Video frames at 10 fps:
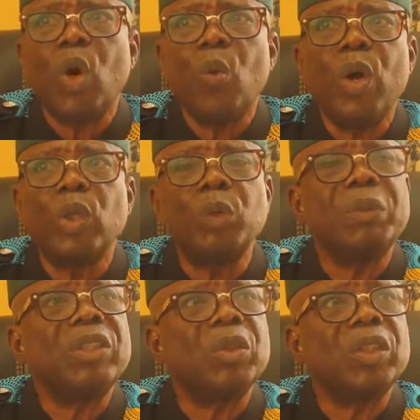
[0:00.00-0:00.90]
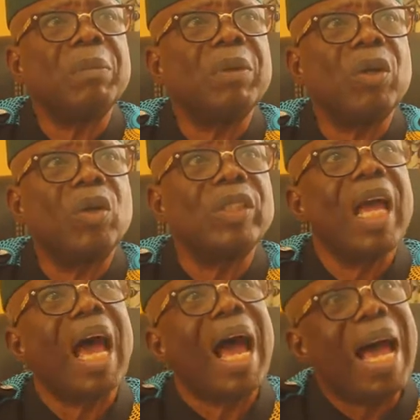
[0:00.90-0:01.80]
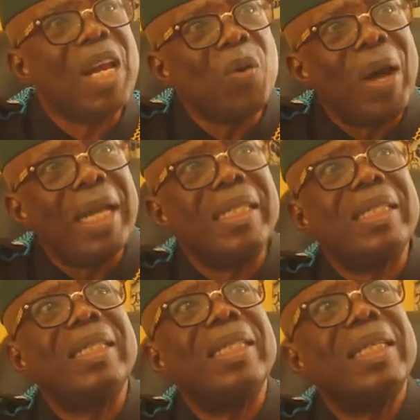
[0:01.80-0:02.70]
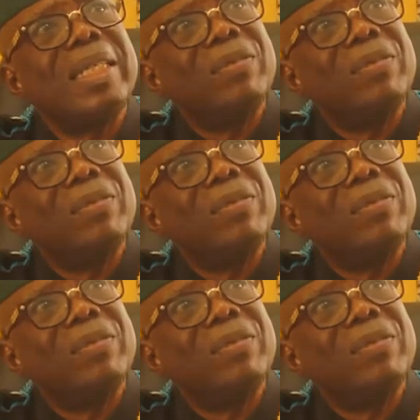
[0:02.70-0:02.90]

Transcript: will also be sustained because annually the